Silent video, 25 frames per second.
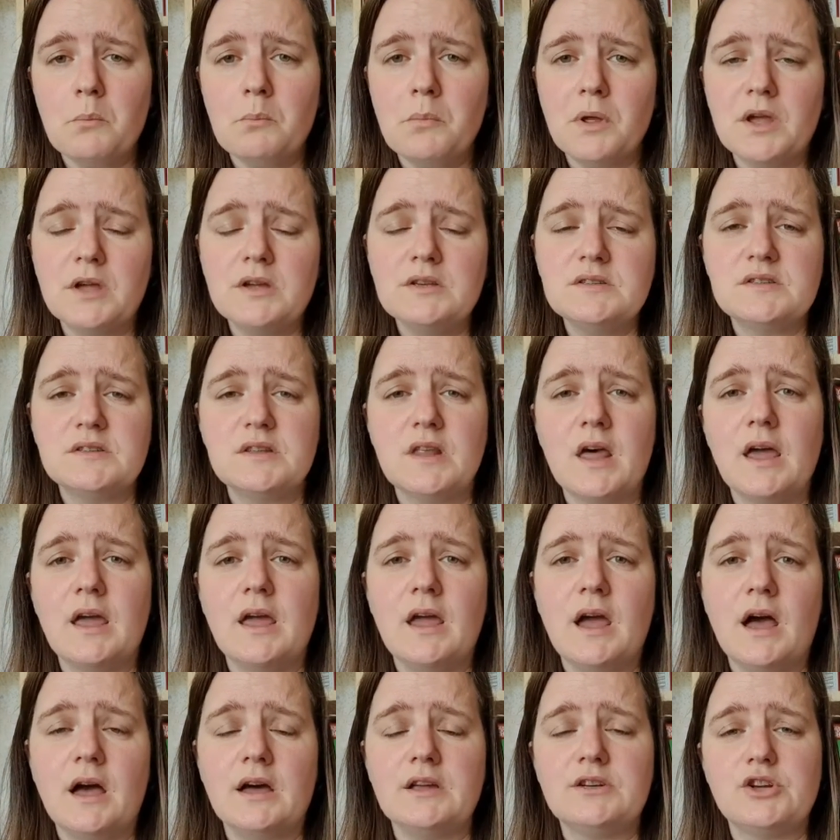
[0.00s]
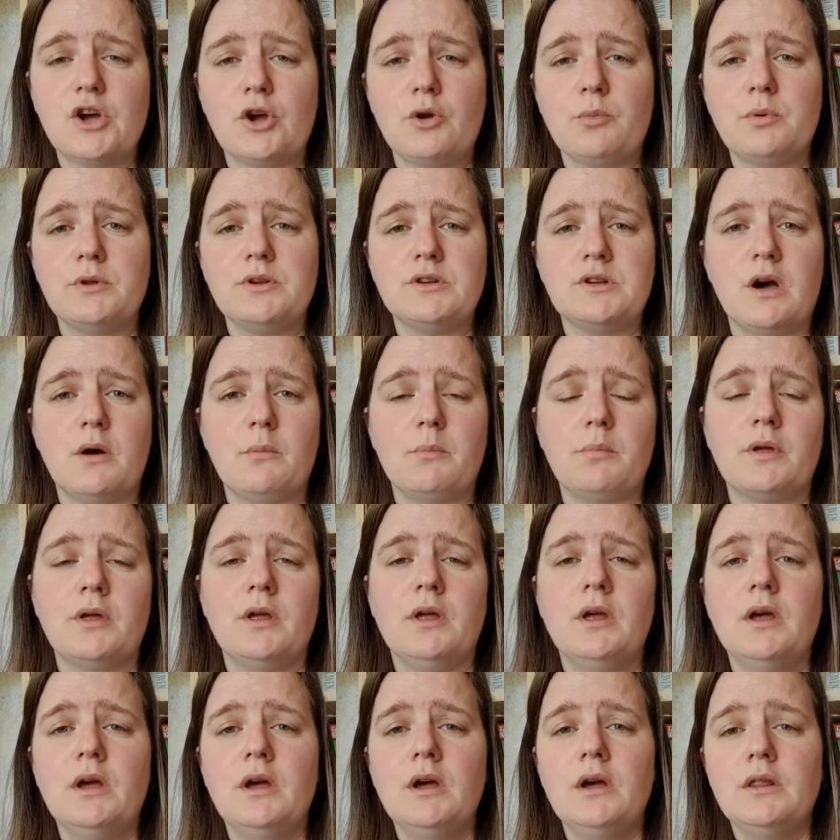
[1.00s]
because they had opened up
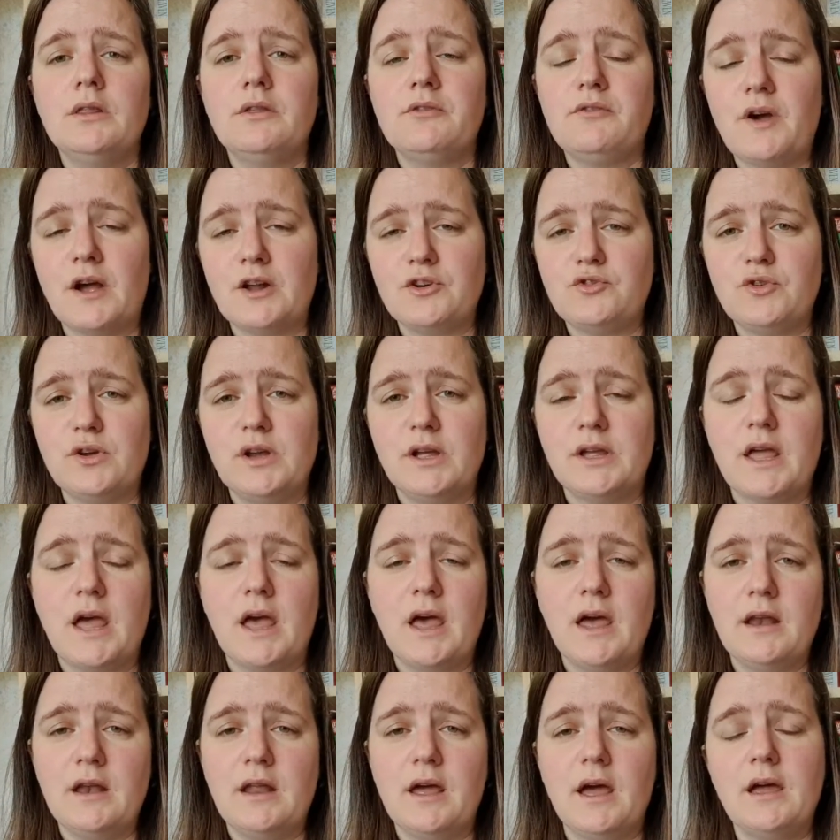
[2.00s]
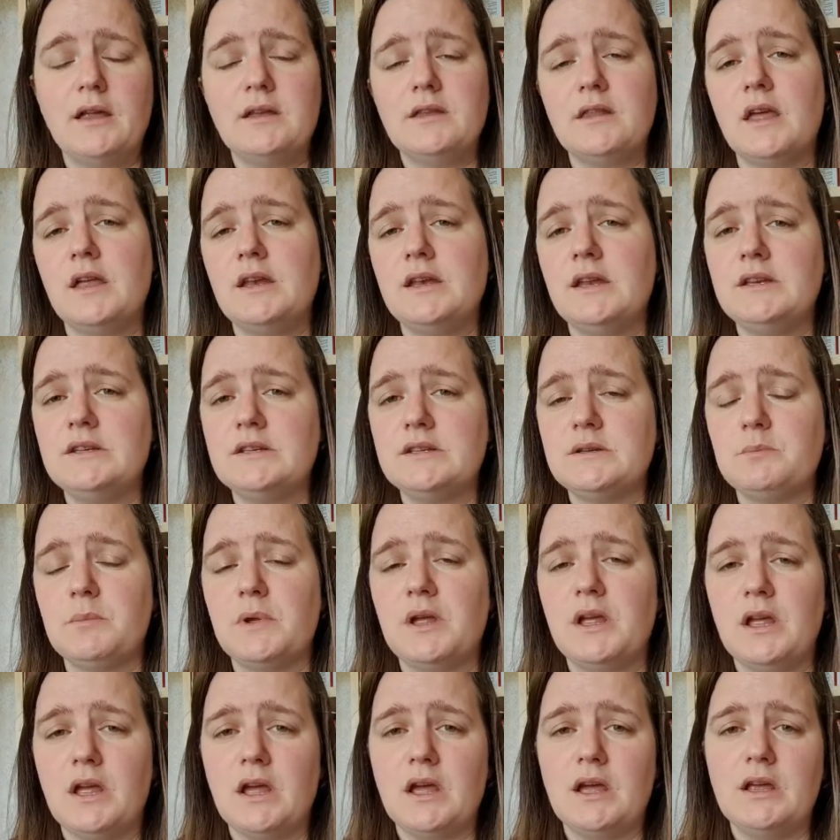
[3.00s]
the factory again and they needed
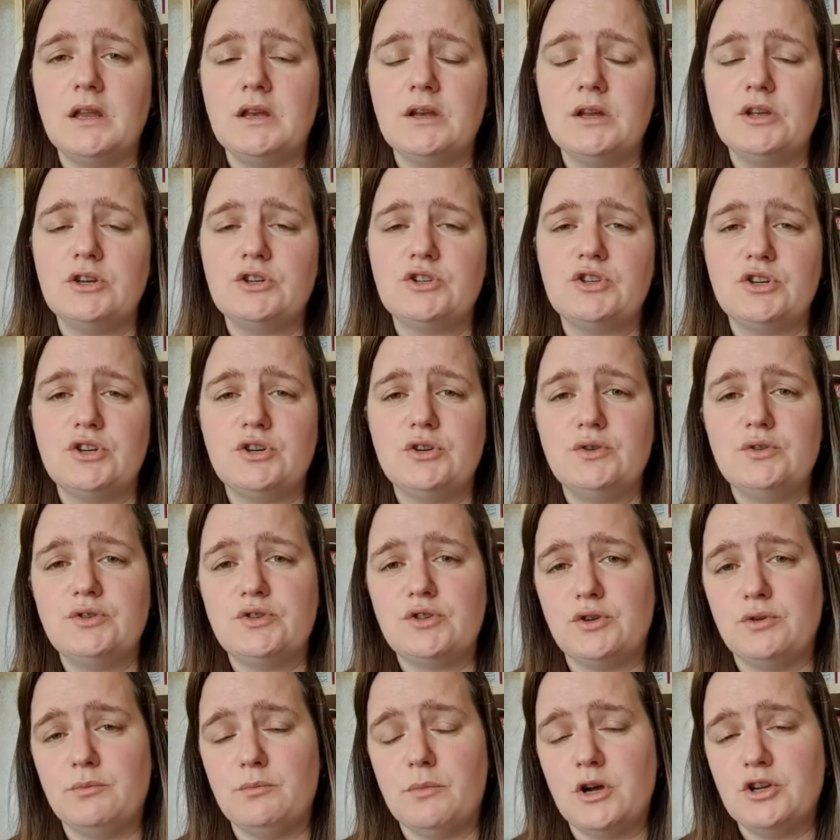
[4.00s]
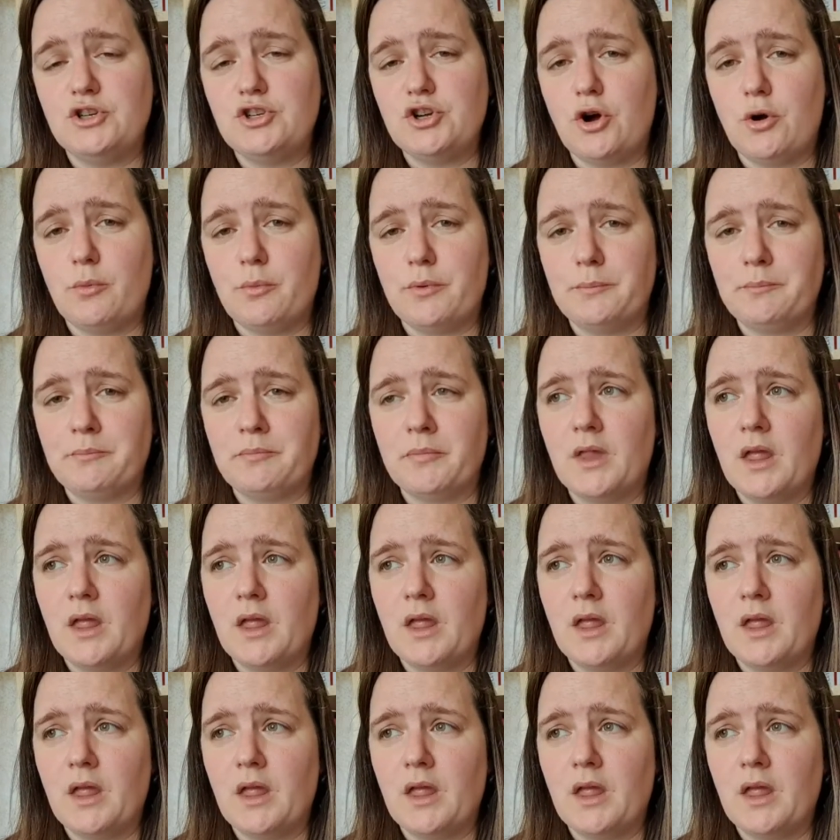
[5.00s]
me in to do my job.